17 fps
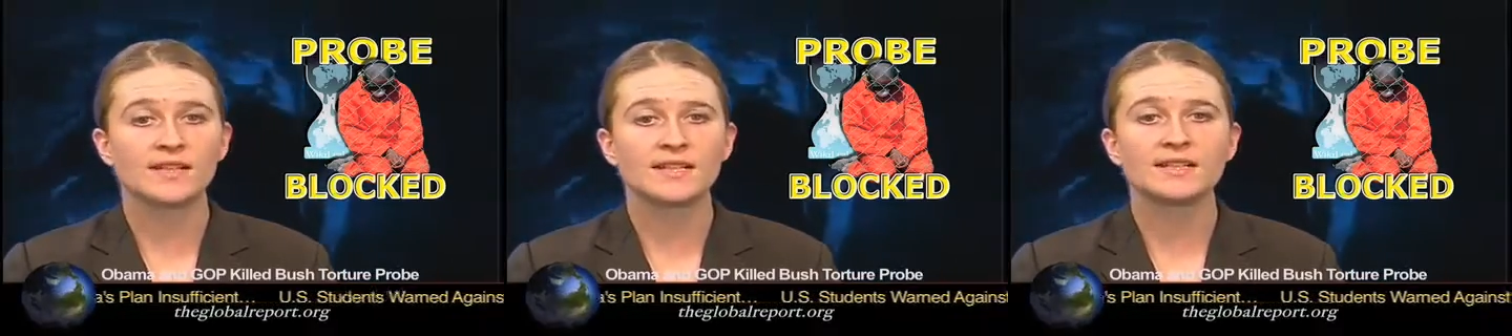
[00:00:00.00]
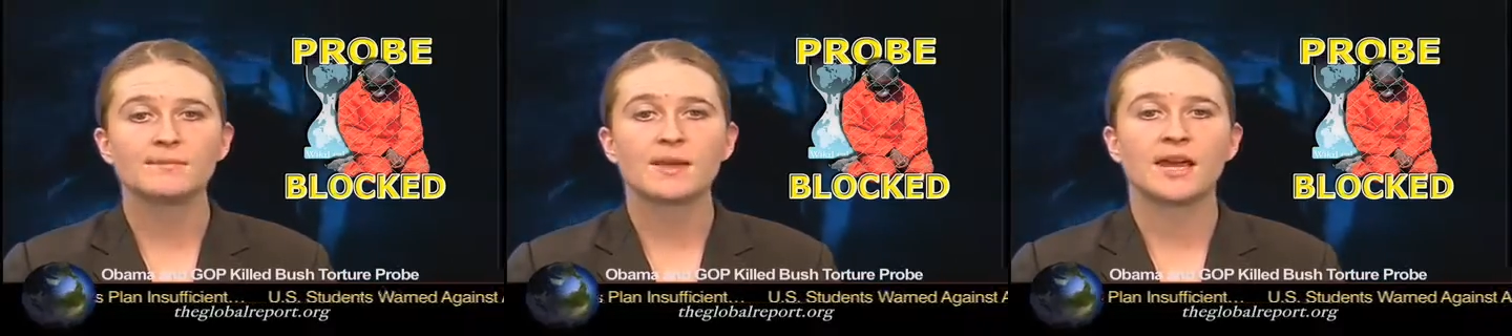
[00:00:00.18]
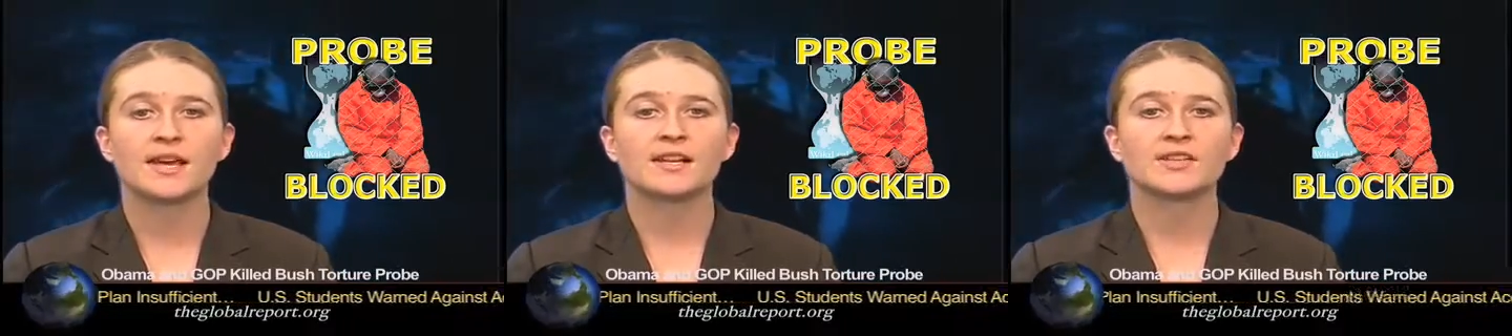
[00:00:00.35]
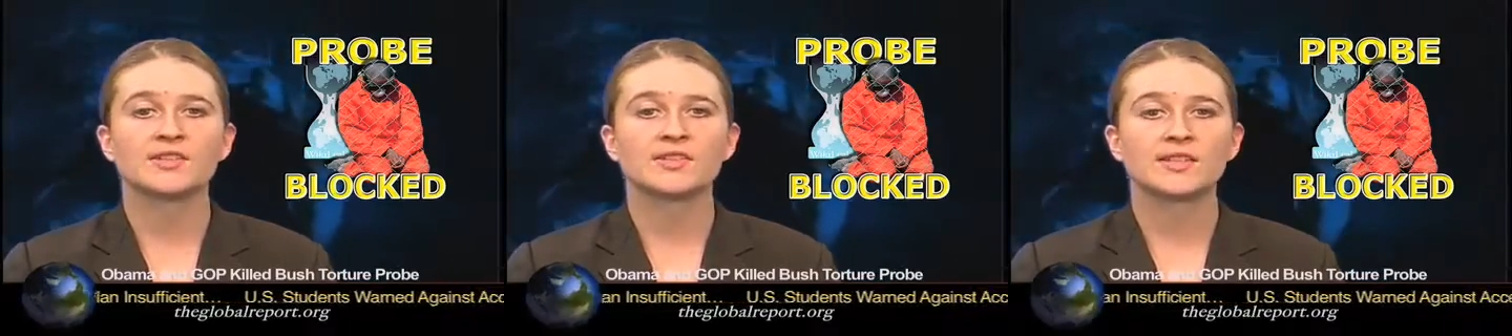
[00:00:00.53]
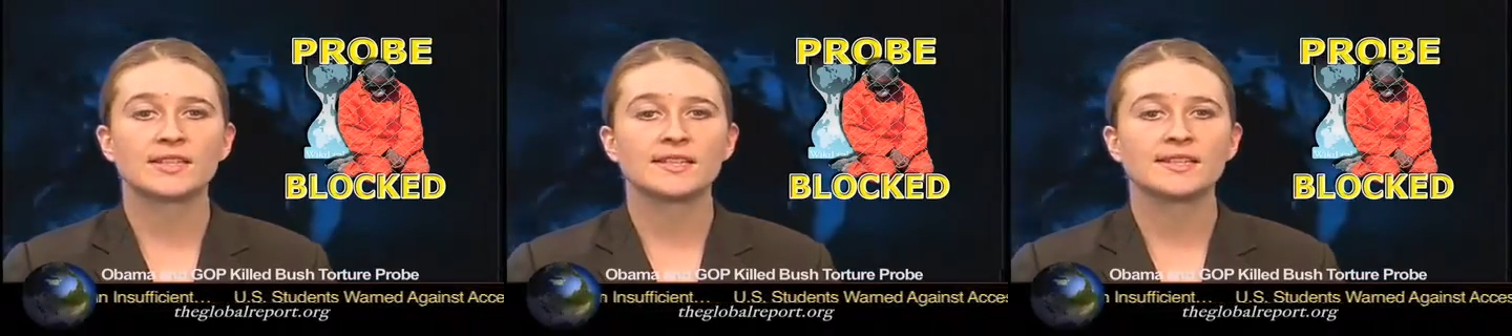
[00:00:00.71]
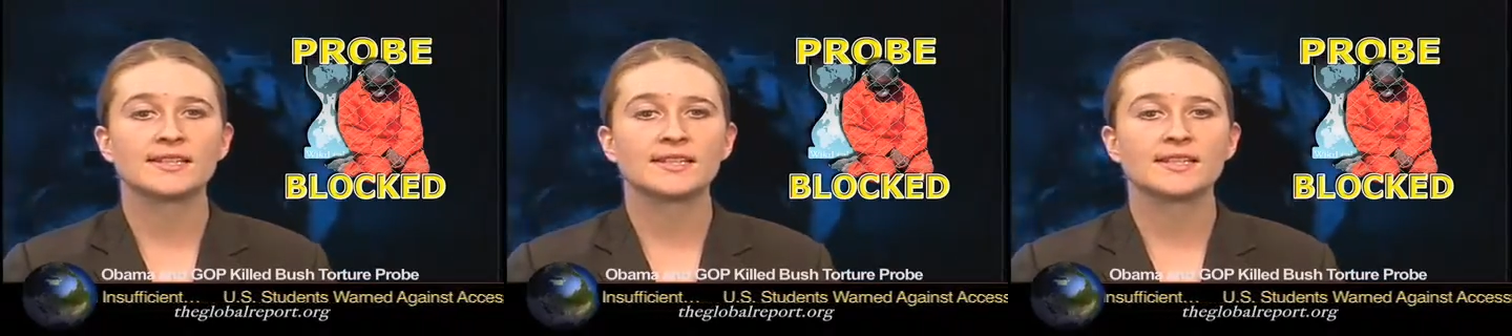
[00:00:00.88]
Spanish
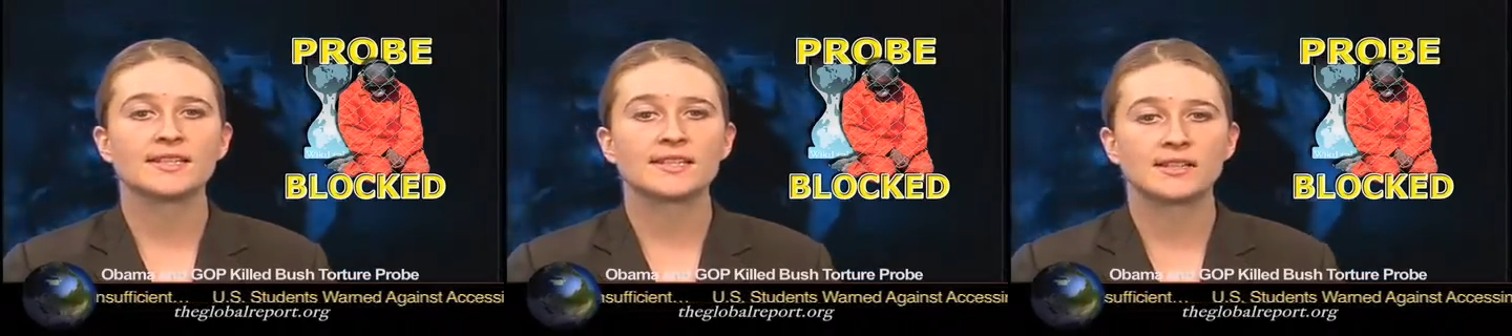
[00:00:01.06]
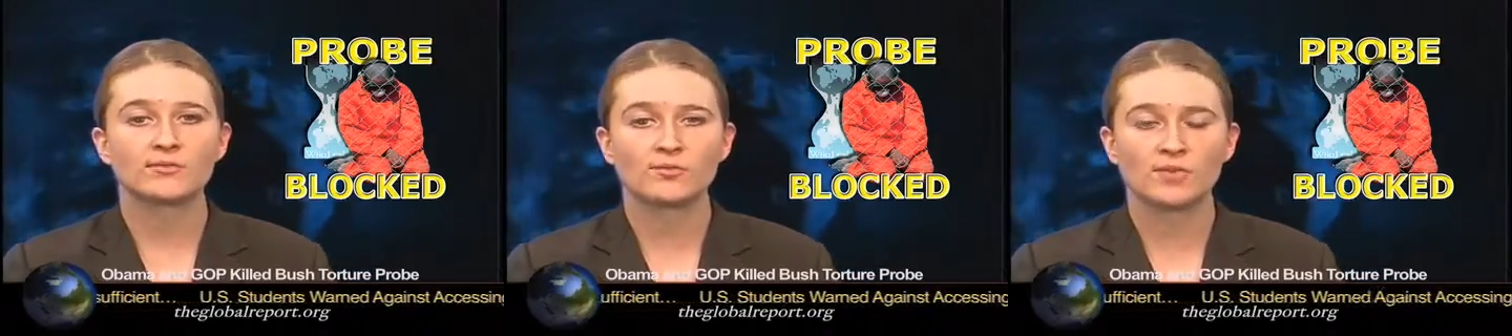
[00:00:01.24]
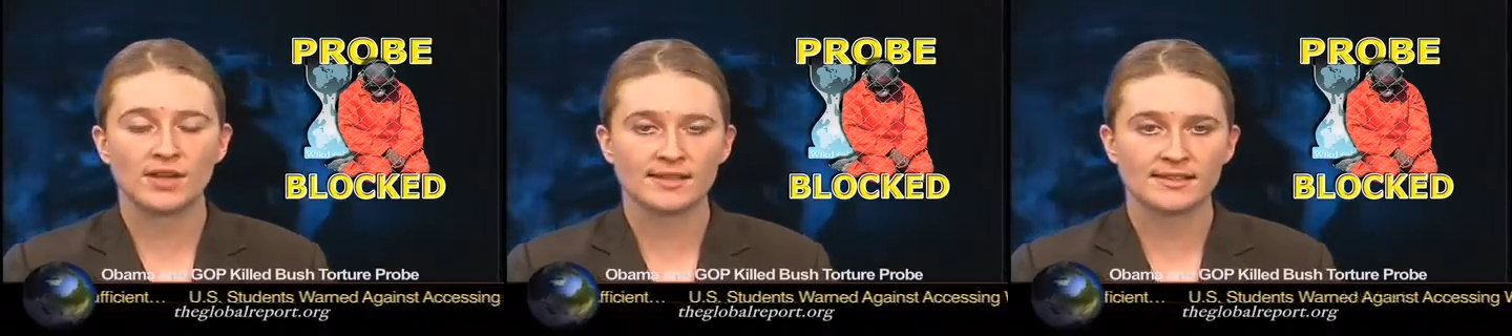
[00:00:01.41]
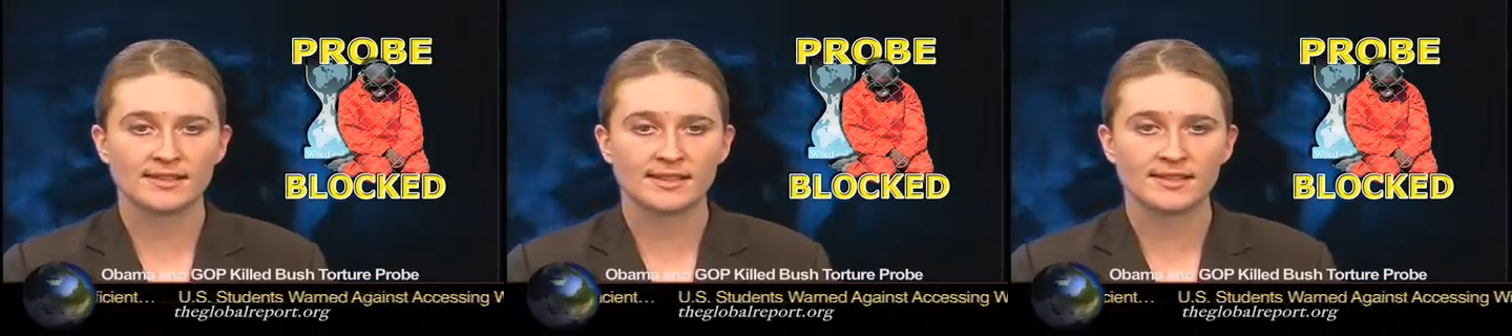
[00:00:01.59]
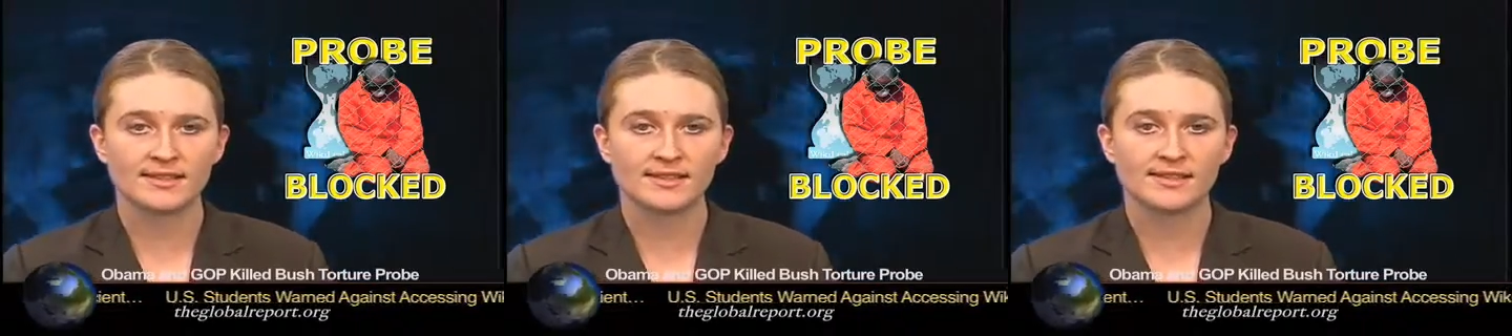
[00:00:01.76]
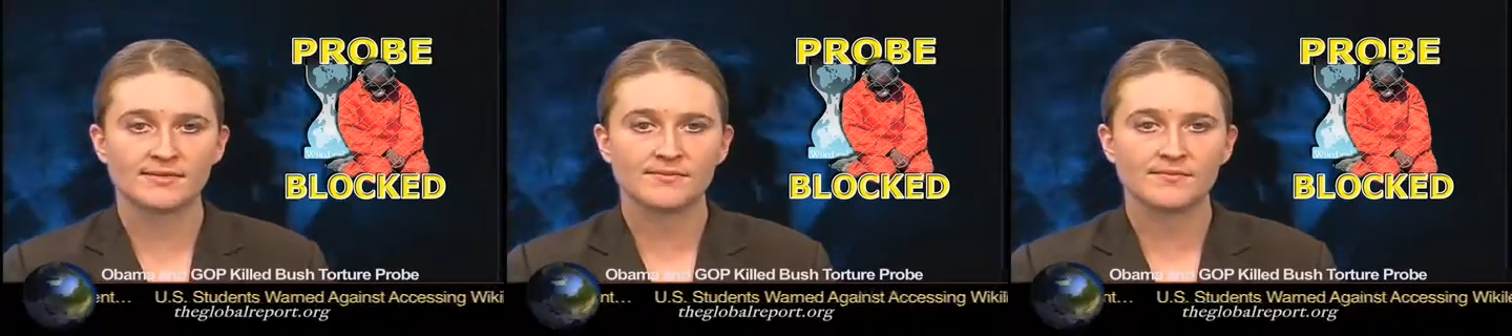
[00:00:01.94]
citizens and
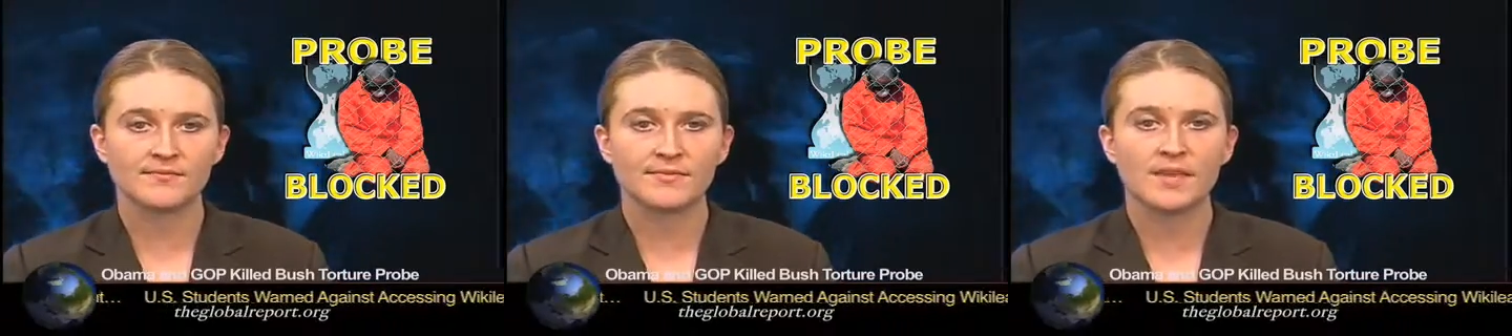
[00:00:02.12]
residents.